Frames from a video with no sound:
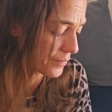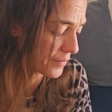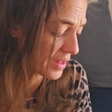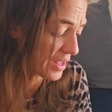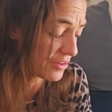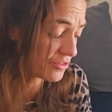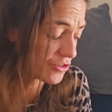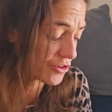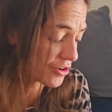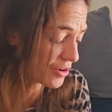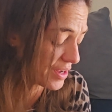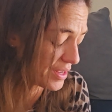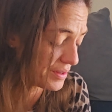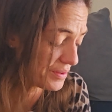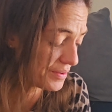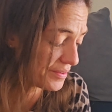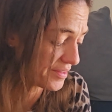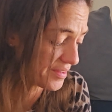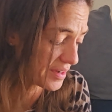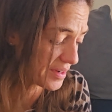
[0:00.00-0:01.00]
It's your
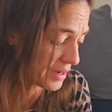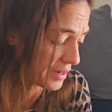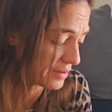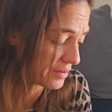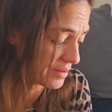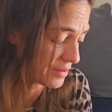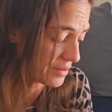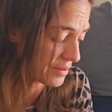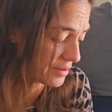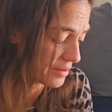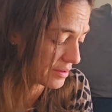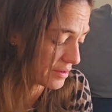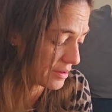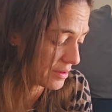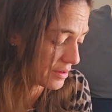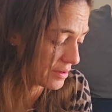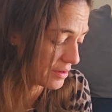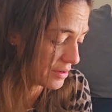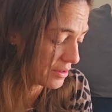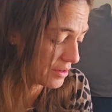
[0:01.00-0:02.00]
instinct.
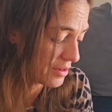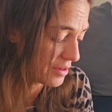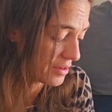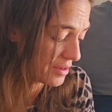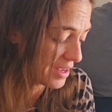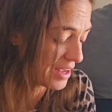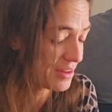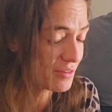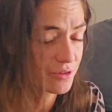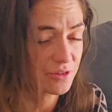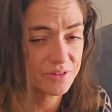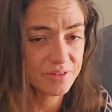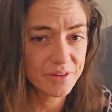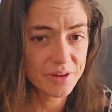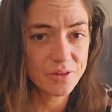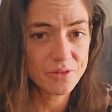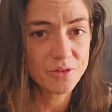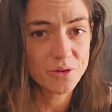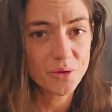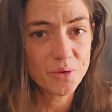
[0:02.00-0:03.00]

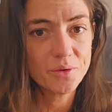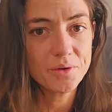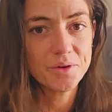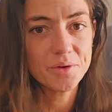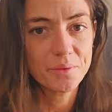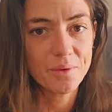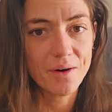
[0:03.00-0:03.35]
It's who you